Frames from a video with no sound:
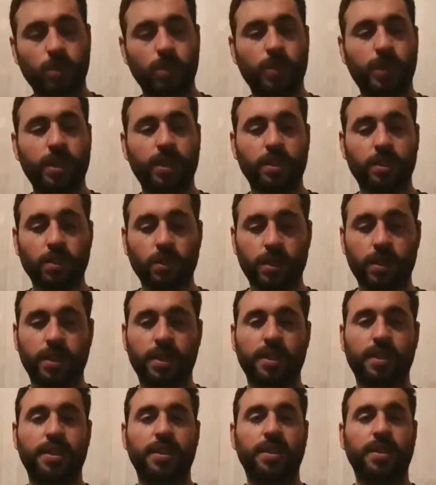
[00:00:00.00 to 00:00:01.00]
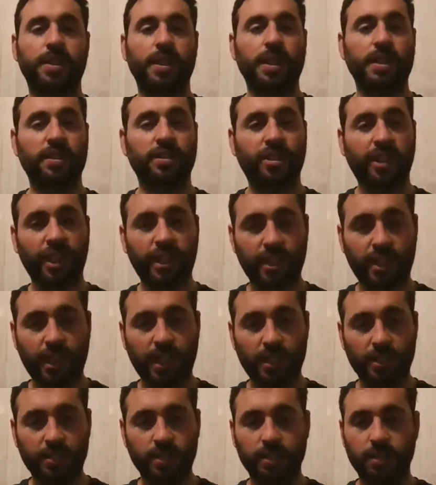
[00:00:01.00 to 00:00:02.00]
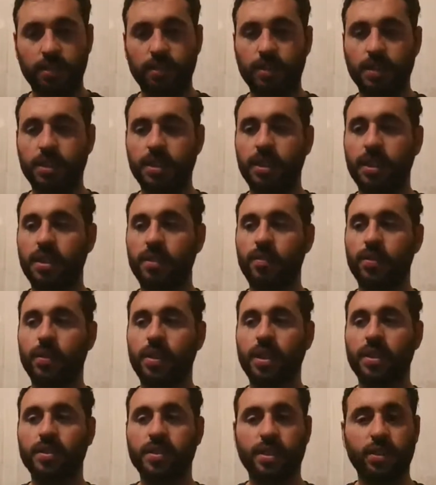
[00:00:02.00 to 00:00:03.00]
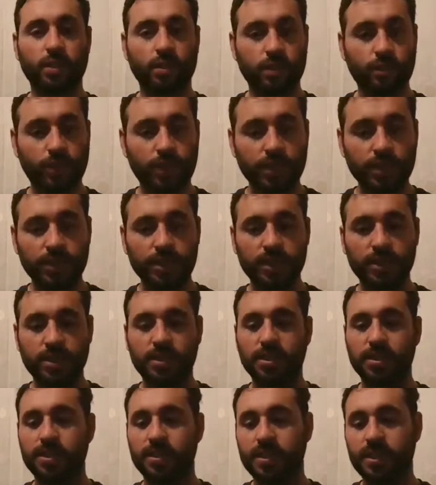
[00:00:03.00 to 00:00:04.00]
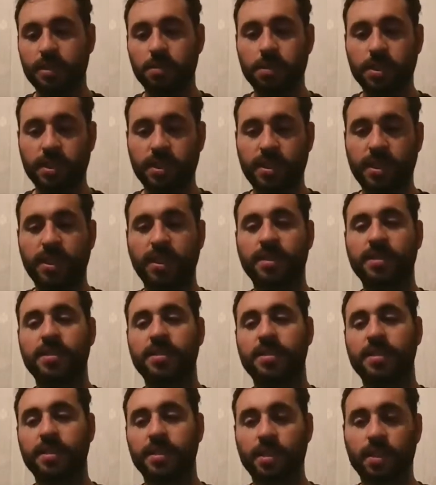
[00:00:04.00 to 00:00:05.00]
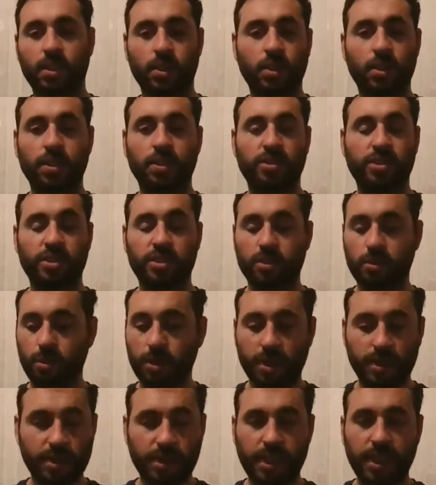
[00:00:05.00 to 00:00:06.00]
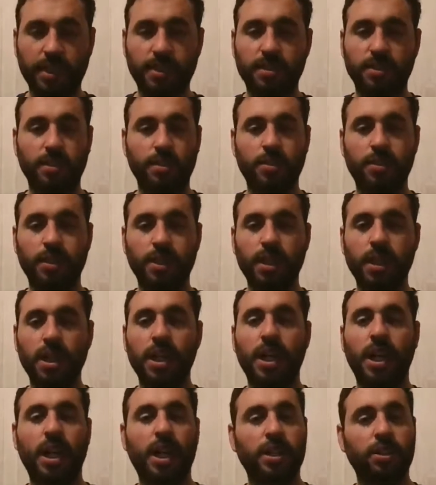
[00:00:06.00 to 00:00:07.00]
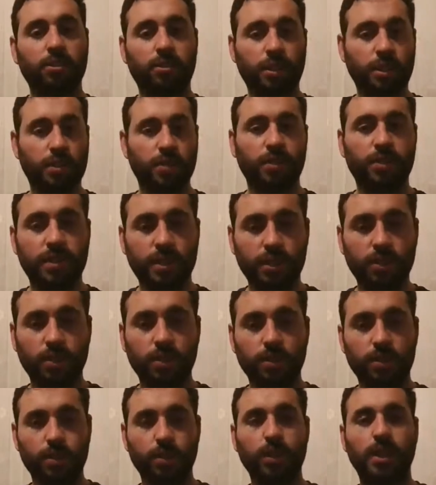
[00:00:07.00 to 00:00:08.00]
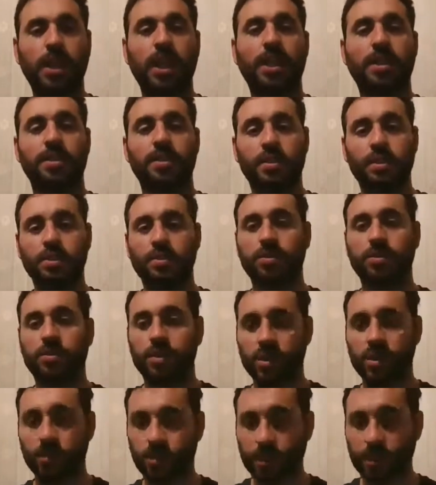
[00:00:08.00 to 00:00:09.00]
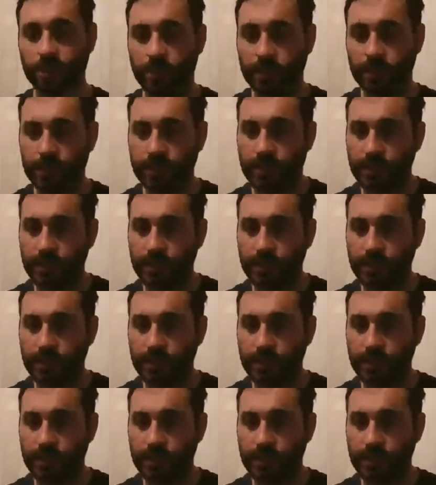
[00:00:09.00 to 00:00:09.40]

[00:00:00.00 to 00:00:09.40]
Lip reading: You can go there and check catalog. If you guys cannot find it, just send me a text or just write catalog. I'll try to send you the full catalog straight away.